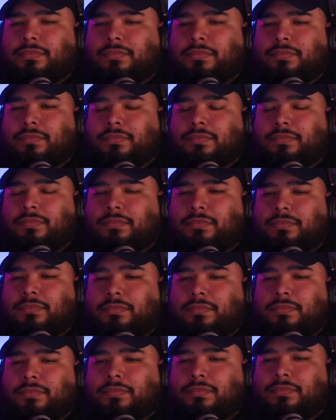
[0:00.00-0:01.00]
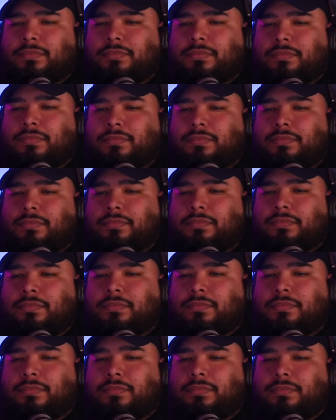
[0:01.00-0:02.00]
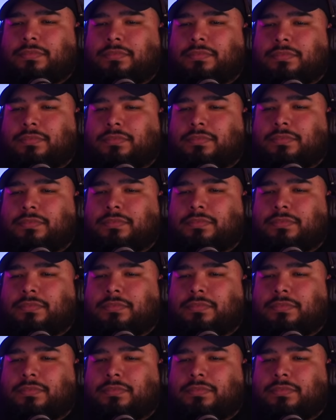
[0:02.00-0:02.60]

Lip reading: (not speaking)